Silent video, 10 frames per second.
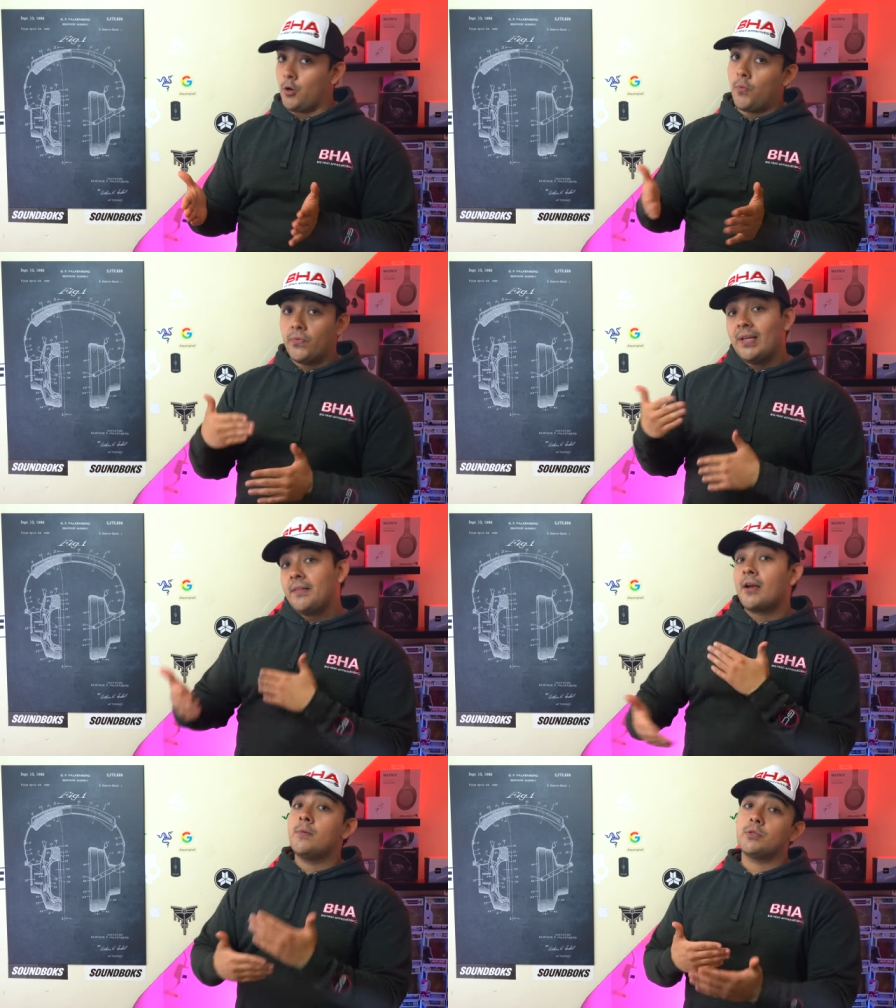Hopefully
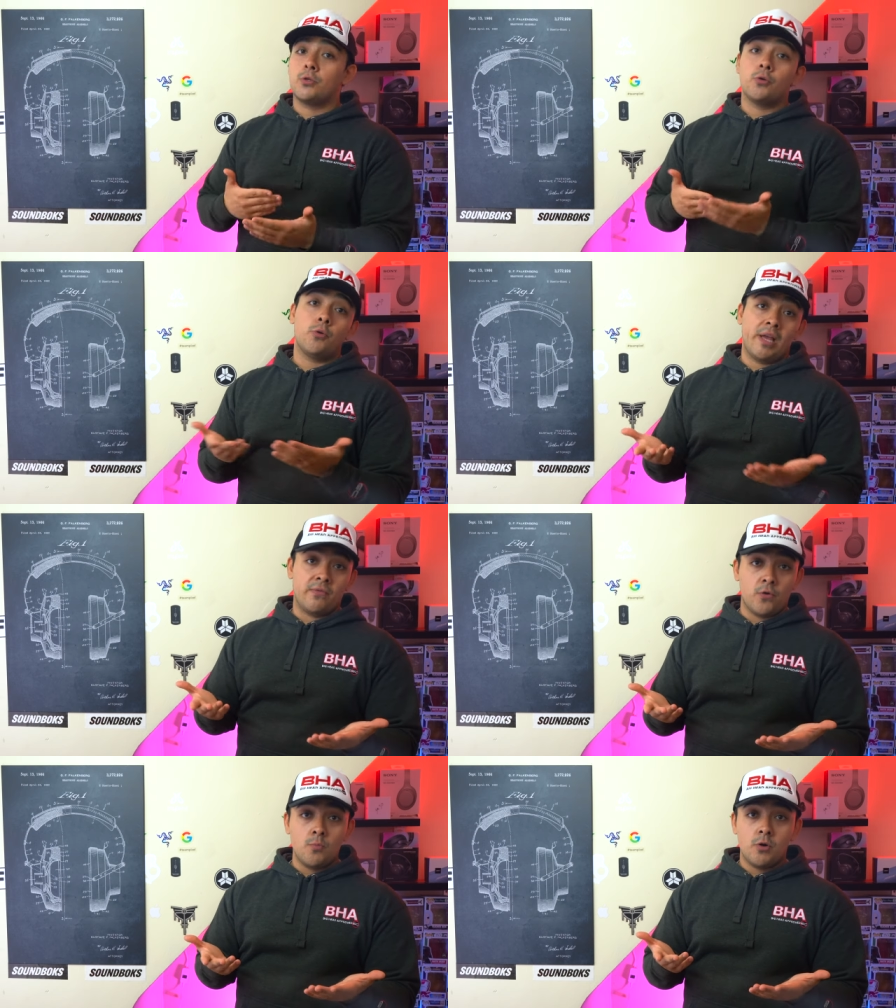that comes through a
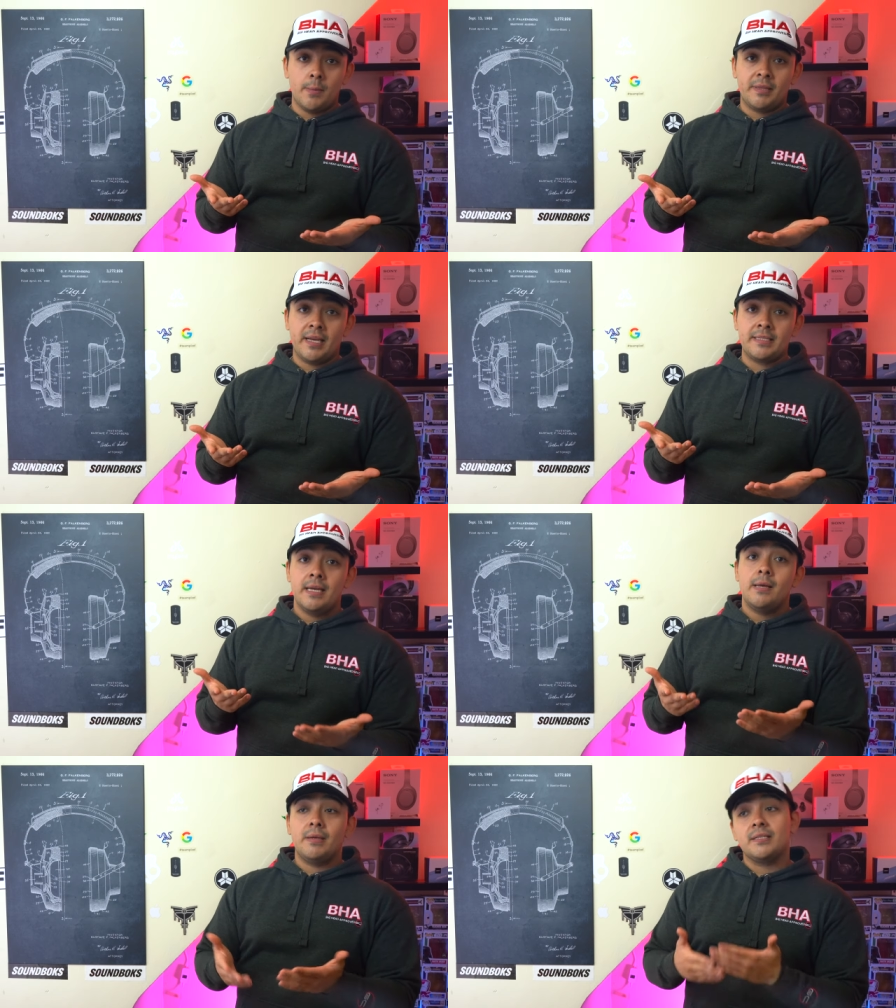firmware update
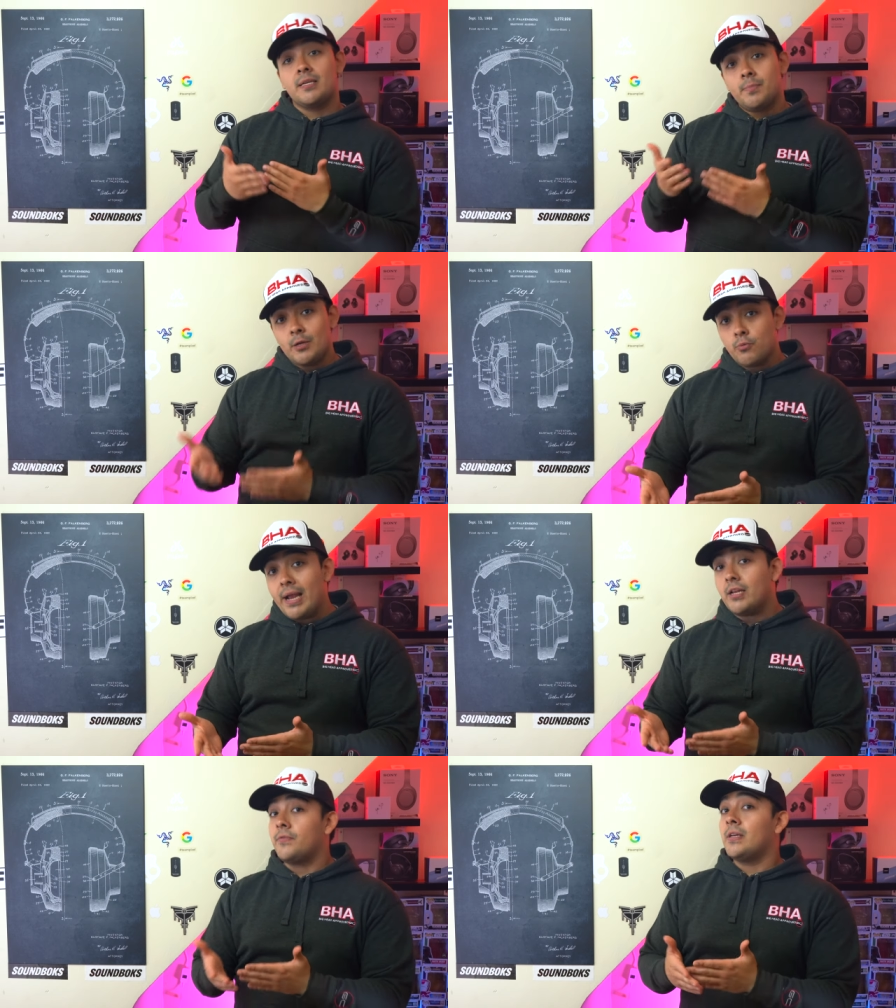because it'd be
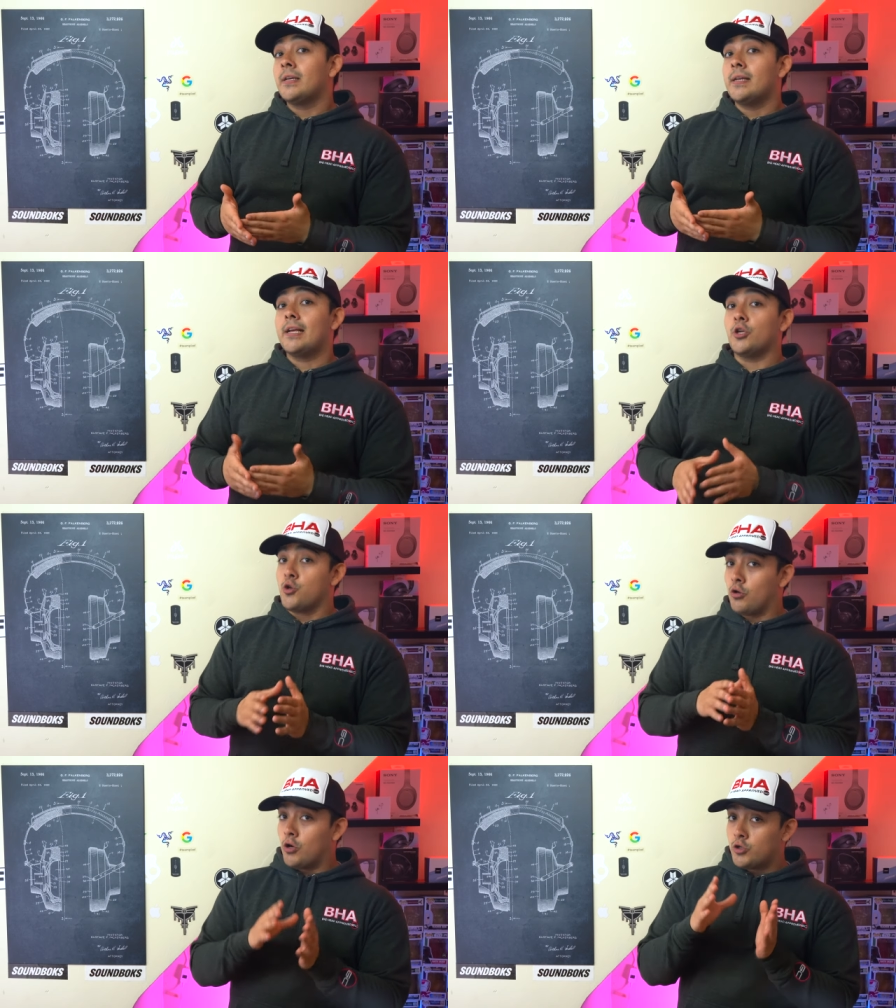great if you can connect
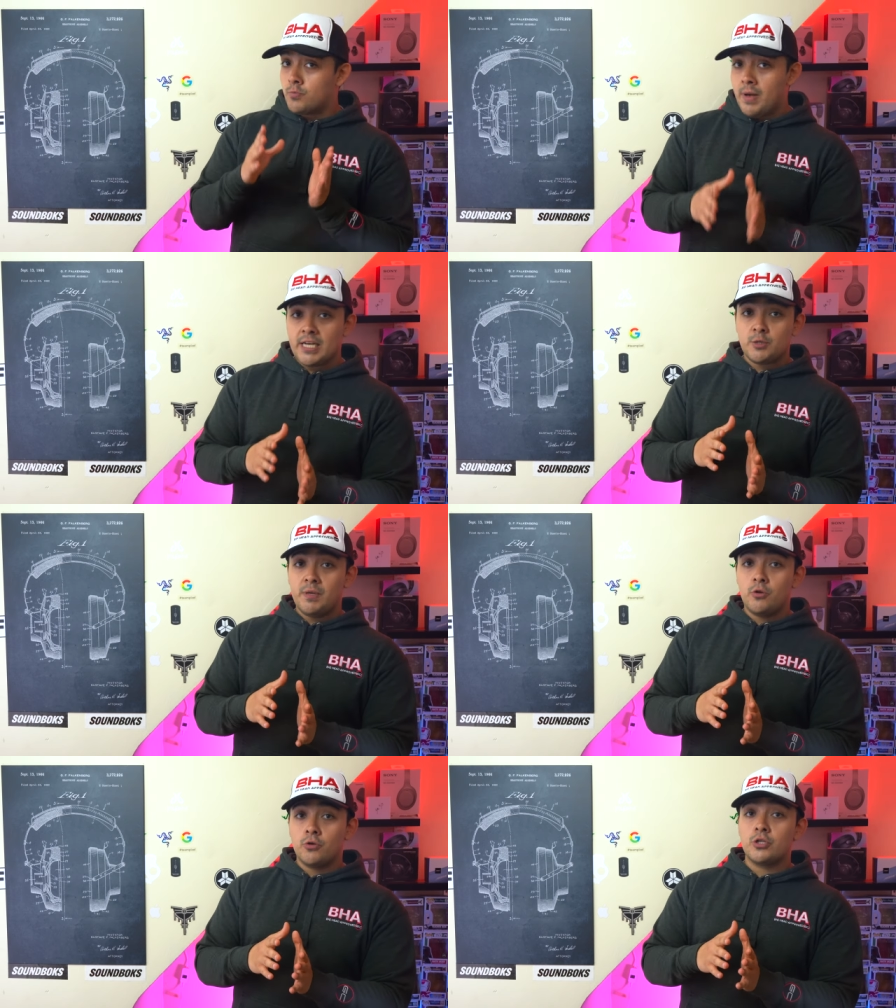your larger box
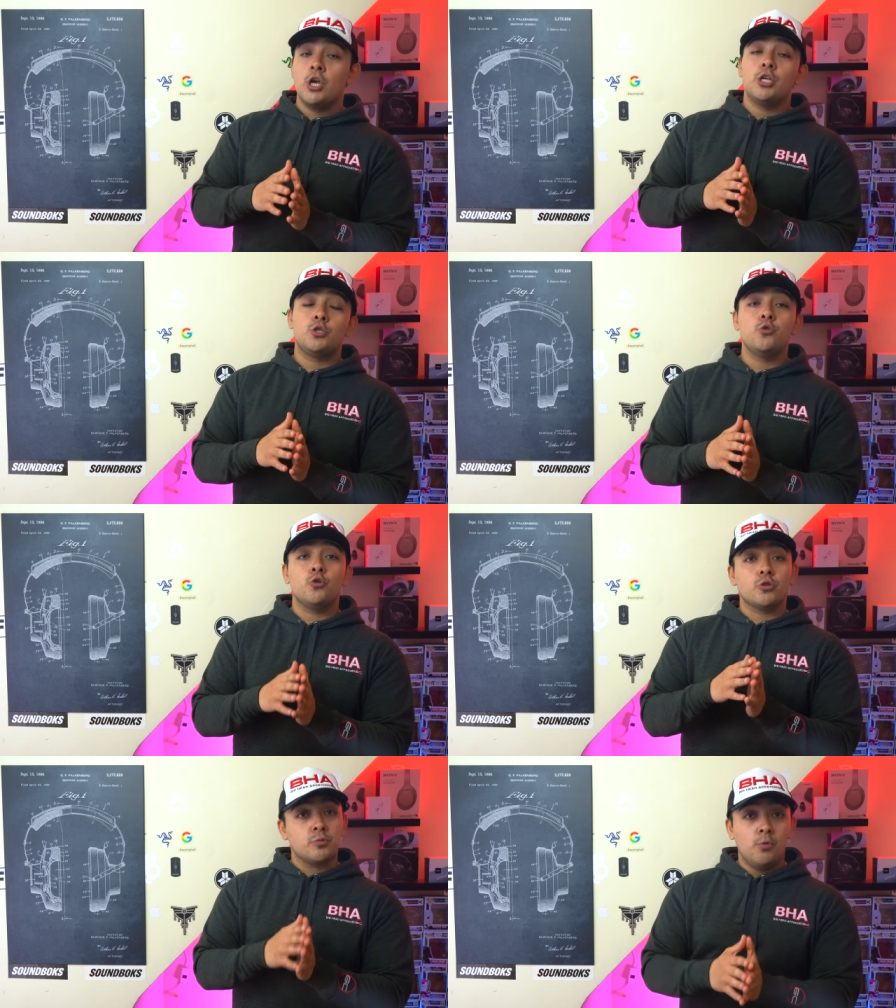speakers to
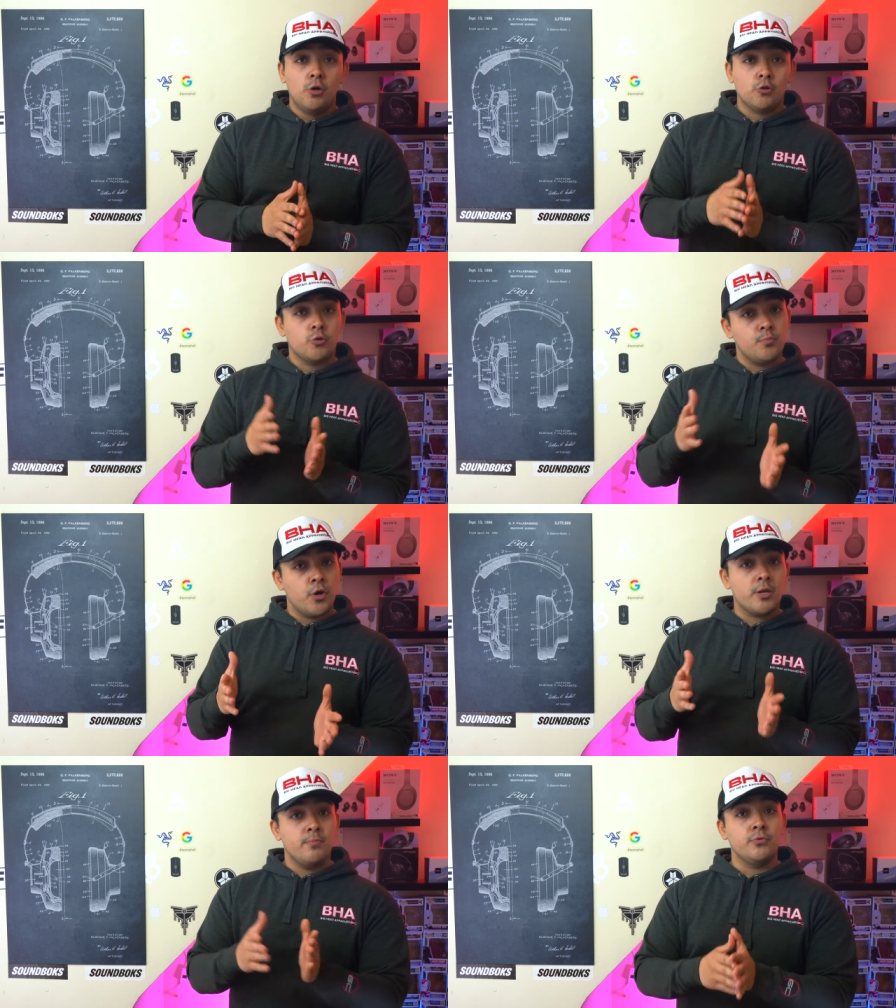your smaller
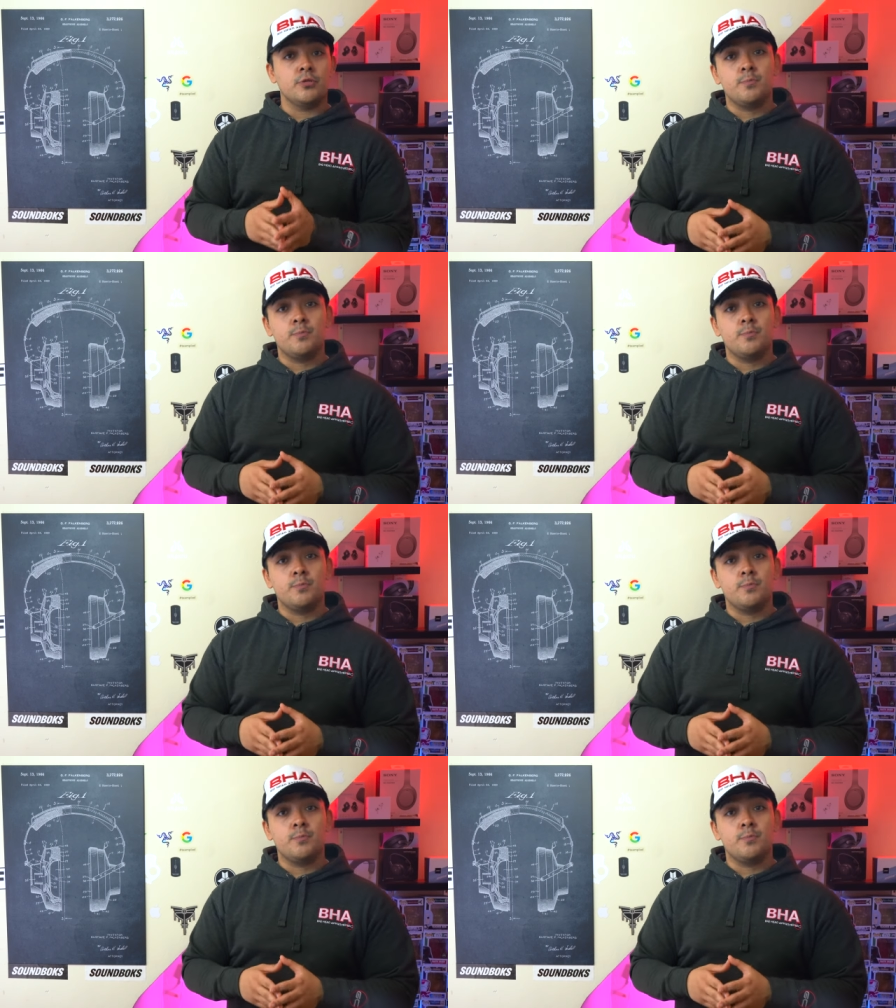Party Boost